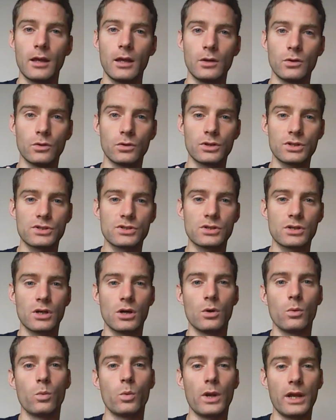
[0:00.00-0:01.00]
In order to
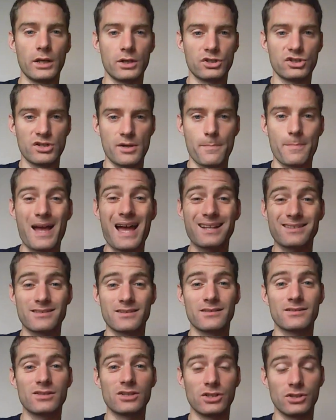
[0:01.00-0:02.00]
know which
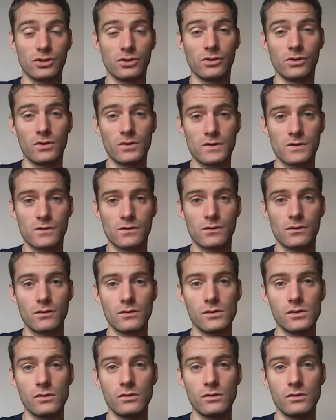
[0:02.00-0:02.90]
pattern to use,